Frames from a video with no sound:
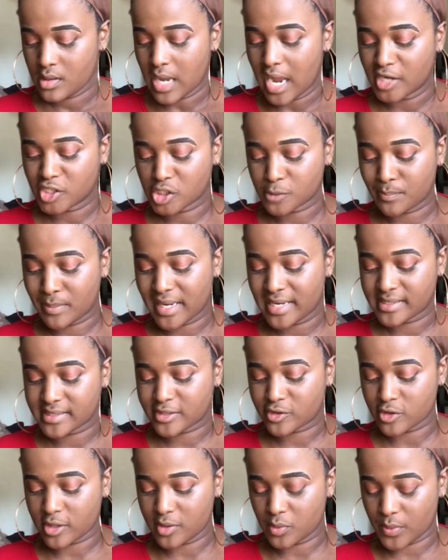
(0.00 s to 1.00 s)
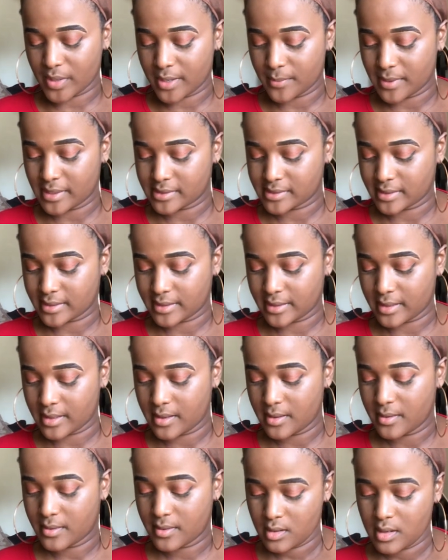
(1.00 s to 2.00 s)
I just blend straight away basically.
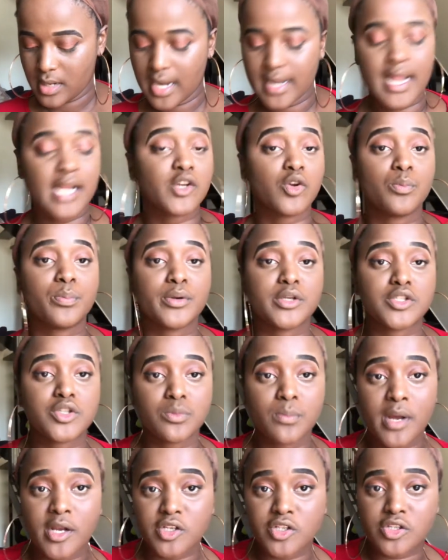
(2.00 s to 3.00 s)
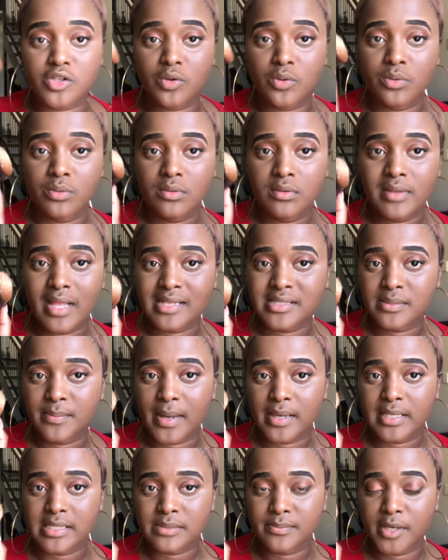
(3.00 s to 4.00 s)
And I don't put too much, so that's
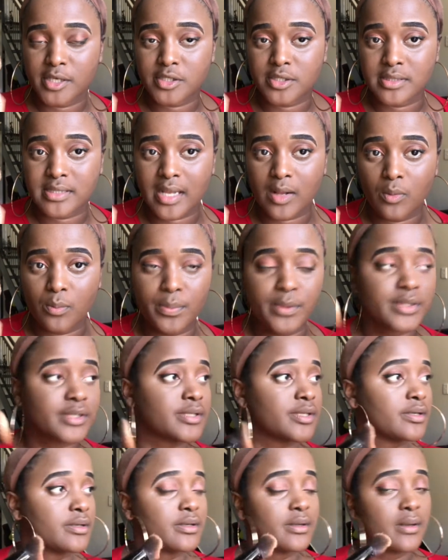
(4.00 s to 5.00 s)
about as much as I'll put.